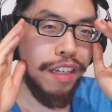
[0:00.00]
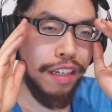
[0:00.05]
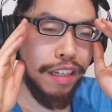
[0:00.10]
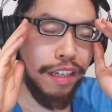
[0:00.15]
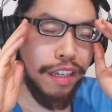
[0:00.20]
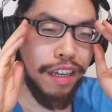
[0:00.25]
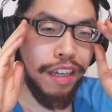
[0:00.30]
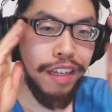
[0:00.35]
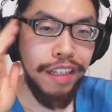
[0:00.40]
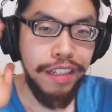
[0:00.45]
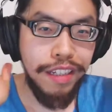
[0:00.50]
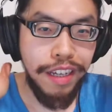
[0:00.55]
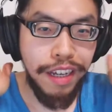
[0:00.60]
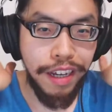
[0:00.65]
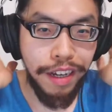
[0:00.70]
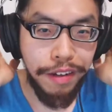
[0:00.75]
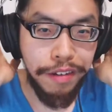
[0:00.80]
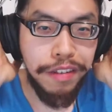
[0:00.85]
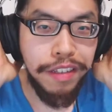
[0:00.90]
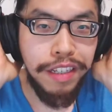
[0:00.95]
and
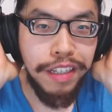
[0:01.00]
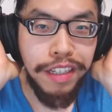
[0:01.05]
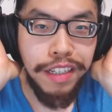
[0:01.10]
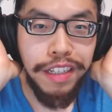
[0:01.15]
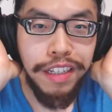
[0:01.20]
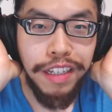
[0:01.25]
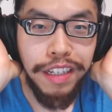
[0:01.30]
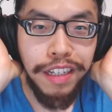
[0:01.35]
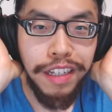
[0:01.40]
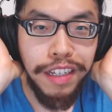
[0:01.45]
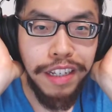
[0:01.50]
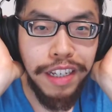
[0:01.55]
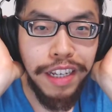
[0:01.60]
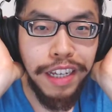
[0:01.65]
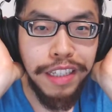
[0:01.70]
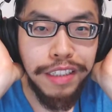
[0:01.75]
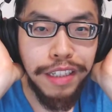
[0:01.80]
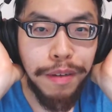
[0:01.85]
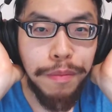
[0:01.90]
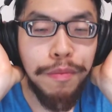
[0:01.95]
yeah, he
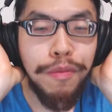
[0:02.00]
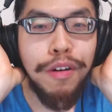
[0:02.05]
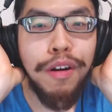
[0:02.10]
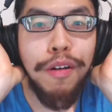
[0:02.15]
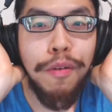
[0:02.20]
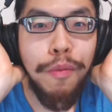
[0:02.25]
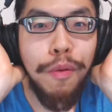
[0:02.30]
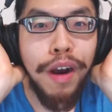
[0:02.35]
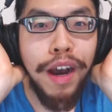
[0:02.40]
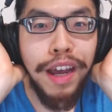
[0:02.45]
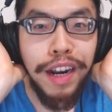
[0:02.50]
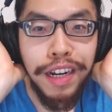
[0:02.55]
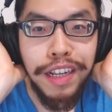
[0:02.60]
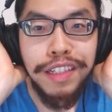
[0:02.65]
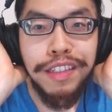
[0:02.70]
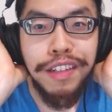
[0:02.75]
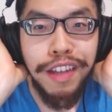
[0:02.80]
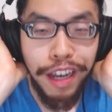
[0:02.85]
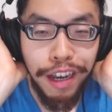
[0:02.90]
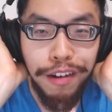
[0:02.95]
ends up wanting
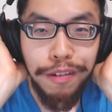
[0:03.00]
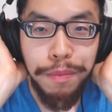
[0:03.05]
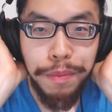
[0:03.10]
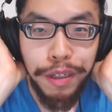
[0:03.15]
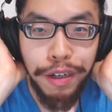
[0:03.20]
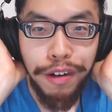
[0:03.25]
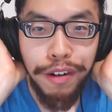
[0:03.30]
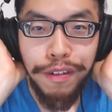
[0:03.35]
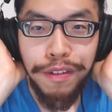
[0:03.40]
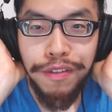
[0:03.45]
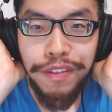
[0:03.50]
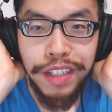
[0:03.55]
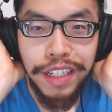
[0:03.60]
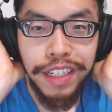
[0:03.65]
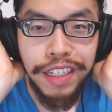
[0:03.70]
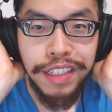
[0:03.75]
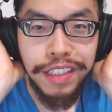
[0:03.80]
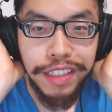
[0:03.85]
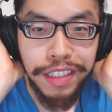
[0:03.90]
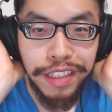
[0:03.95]
to help the
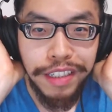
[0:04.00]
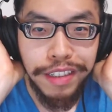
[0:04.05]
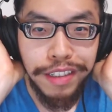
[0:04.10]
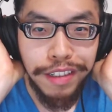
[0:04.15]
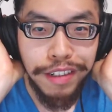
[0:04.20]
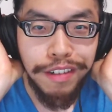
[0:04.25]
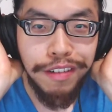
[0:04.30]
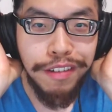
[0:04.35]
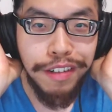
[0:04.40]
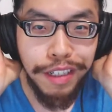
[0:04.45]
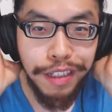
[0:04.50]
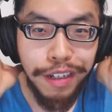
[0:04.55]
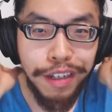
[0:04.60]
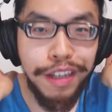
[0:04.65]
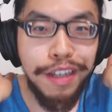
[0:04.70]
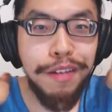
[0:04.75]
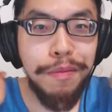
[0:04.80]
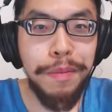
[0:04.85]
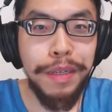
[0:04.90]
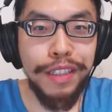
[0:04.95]
Earthlings and the
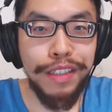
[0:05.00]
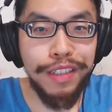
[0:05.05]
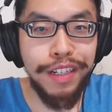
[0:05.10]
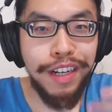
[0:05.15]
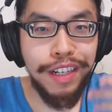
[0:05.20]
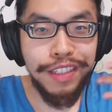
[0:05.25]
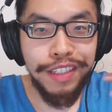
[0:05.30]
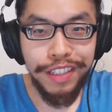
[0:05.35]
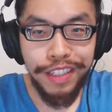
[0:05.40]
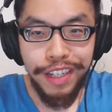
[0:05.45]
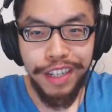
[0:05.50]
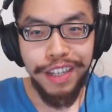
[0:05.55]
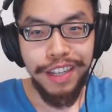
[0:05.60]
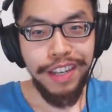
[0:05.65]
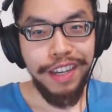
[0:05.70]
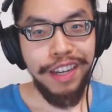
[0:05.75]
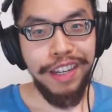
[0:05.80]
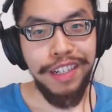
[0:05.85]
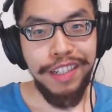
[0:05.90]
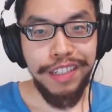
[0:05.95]
humans, us,
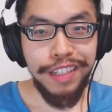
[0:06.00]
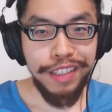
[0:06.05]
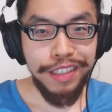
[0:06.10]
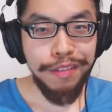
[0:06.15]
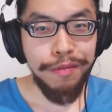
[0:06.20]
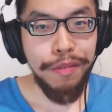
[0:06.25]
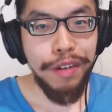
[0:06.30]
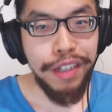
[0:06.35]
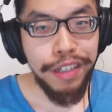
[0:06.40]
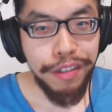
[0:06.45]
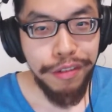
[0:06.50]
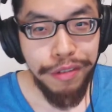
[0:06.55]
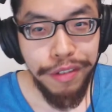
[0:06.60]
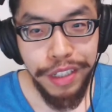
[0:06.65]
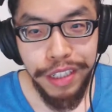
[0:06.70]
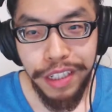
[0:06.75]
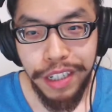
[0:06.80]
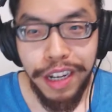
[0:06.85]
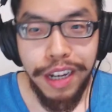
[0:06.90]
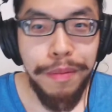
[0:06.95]
and he doesn't want
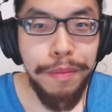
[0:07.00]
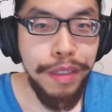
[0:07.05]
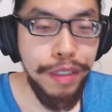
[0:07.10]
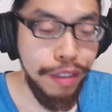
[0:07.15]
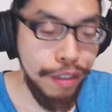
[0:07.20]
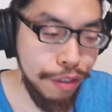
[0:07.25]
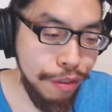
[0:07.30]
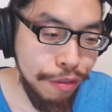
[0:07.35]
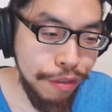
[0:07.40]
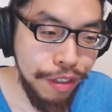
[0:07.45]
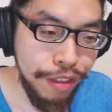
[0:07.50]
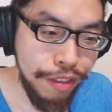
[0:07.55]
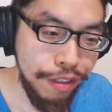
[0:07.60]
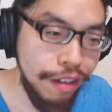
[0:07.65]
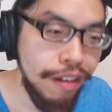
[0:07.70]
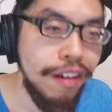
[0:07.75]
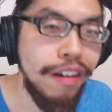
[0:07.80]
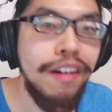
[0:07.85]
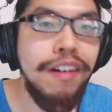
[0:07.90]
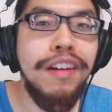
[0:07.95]
Kree to come and destroy us
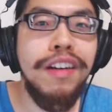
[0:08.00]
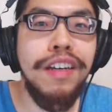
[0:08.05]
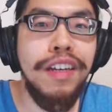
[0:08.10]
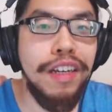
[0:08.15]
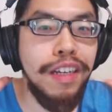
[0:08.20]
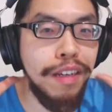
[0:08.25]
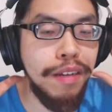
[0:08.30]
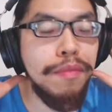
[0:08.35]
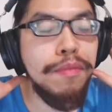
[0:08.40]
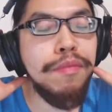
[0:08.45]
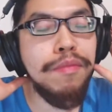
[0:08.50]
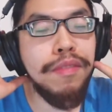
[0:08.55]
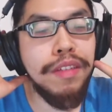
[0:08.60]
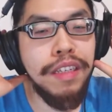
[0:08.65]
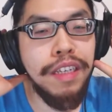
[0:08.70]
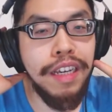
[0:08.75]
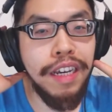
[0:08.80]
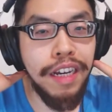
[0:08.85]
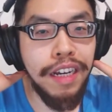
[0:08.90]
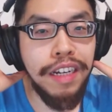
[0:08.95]
all.
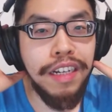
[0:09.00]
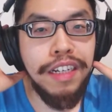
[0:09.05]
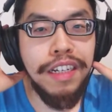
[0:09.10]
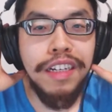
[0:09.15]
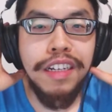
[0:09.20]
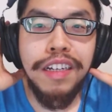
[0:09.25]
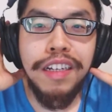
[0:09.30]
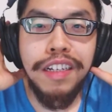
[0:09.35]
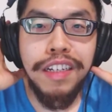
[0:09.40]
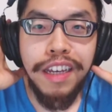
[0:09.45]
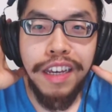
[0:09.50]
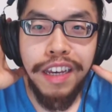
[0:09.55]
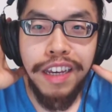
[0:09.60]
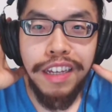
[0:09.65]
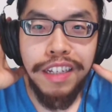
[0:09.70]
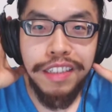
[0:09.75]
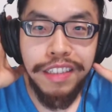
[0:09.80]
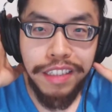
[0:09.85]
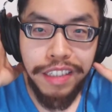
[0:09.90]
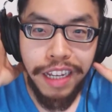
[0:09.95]
Yeah.
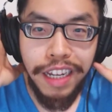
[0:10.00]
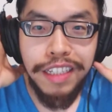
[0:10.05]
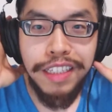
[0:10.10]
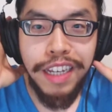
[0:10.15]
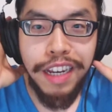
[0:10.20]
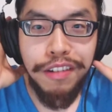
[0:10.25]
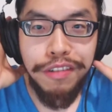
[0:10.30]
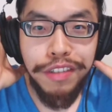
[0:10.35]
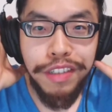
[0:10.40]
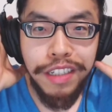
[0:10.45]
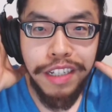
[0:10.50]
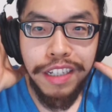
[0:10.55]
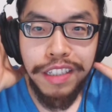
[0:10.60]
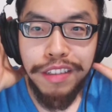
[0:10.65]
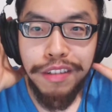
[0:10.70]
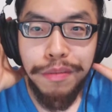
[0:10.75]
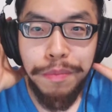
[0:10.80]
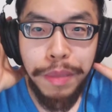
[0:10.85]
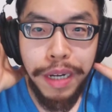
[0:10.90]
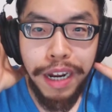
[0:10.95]
And that's how she gets
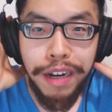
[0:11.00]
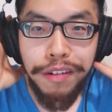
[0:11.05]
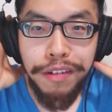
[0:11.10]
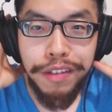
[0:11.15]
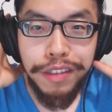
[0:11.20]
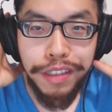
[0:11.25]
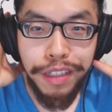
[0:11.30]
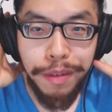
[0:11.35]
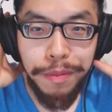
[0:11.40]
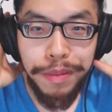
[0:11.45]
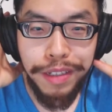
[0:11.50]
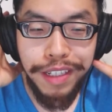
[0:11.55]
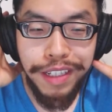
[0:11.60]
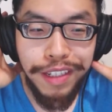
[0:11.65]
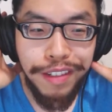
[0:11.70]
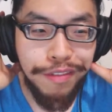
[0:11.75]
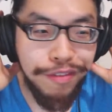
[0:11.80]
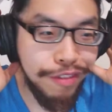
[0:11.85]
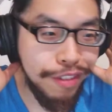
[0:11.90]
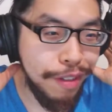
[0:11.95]
her powers, I
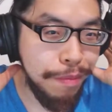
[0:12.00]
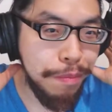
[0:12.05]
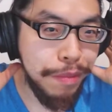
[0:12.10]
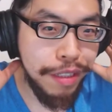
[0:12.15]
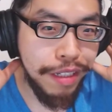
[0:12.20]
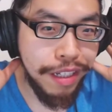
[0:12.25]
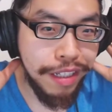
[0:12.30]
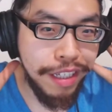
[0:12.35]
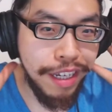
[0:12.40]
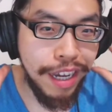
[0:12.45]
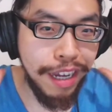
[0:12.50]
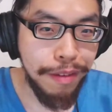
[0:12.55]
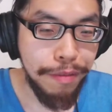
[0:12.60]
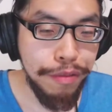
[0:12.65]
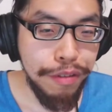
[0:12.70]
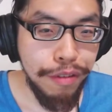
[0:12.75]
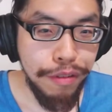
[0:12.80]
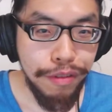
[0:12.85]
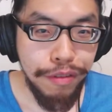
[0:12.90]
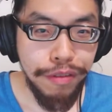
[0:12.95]
believe, something like that.
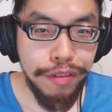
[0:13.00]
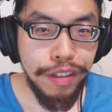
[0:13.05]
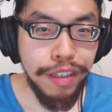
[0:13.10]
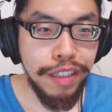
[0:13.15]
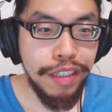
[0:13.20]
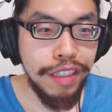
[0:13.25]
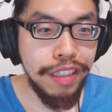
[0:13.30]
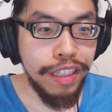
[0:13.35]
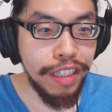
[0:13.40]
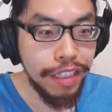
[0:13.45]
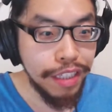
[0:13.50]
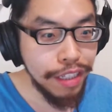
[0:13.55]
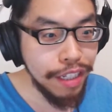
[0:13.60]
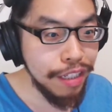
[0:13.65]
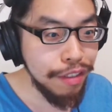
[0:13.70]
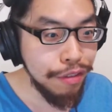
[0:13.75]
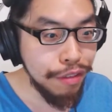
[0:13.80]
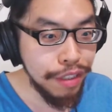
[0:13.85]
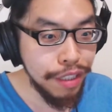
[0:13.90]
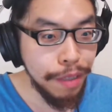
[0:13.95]
So this is
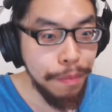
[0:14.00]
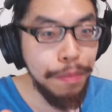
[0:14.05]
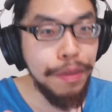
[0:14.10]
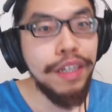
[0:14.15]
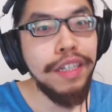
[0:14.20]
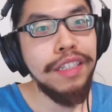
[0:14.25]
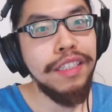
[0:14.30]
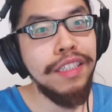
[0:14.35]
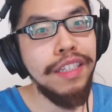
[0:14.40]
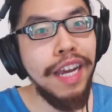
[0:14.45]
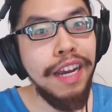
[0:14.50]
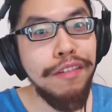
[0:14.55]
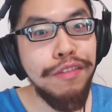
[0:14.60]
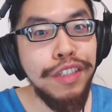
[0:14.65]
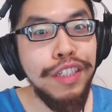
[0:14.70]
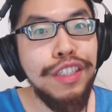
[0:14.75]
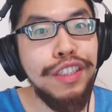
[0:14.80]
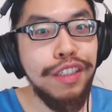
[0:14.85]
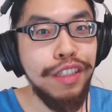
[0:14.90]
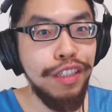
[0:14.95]
interesting because now
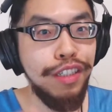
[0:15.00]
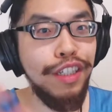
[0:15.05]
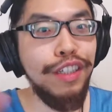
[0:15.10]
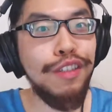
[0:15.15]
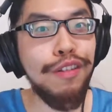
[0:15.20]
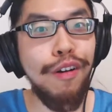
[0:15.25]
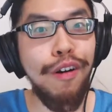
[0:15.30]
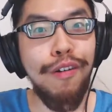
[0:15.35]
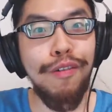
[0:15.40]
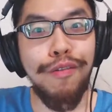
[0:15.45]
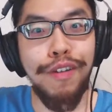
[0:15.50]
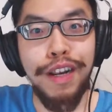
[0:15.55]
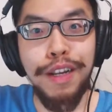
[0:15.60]
she's already